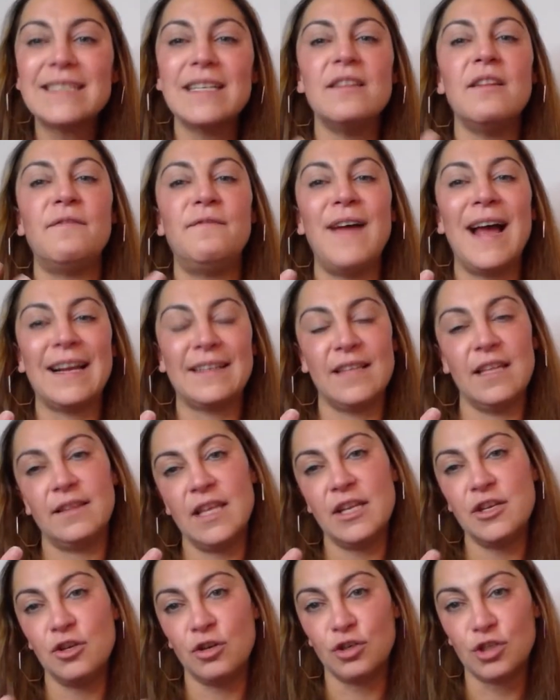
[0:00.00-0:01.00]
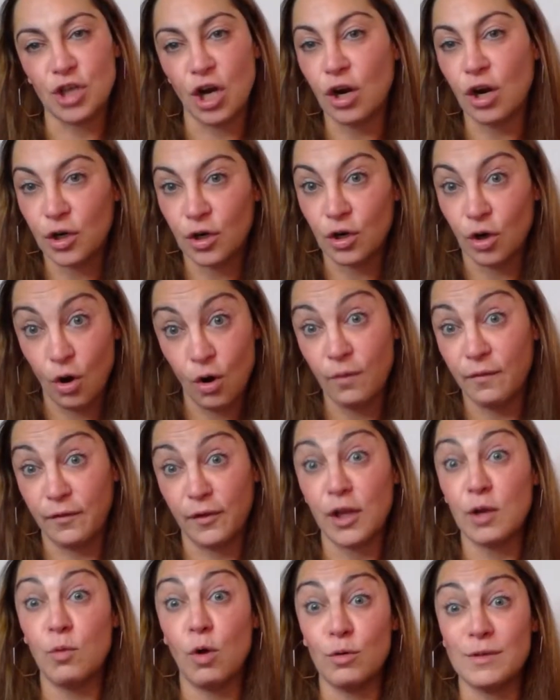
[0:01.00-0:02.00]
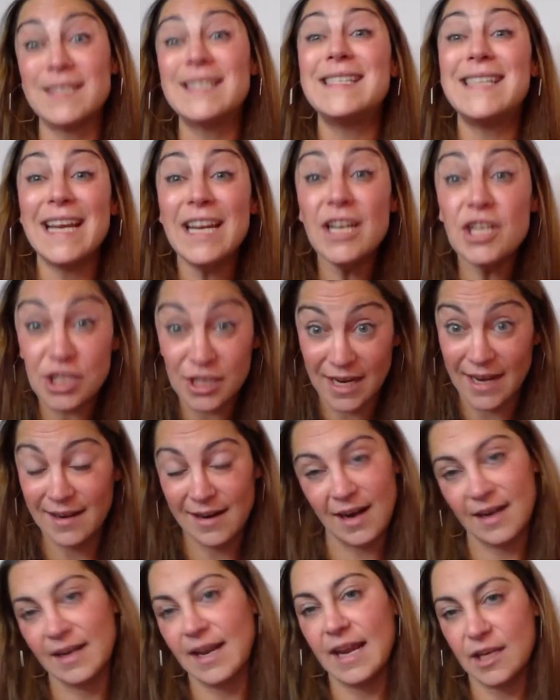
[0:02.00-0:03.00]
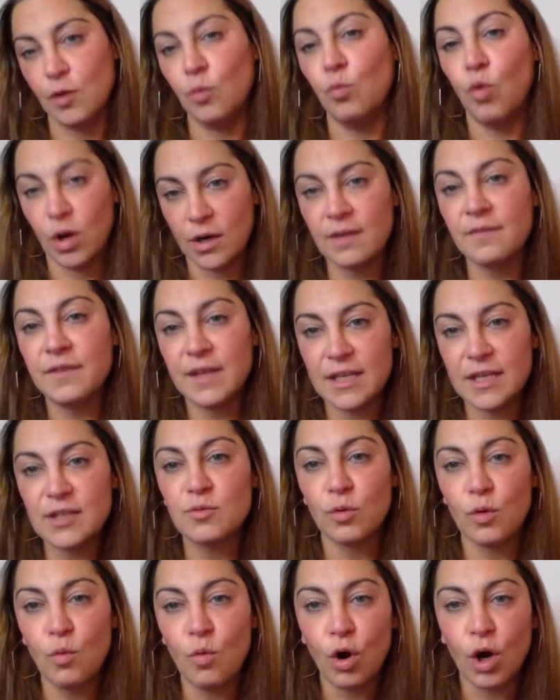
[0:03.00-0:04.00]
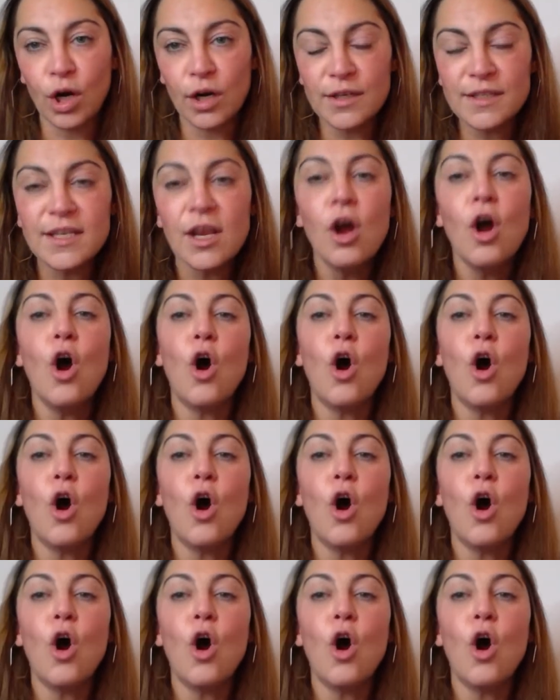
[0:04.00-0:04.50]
and the fact that then your daughter hopefully won't satiate on any one of these rewards,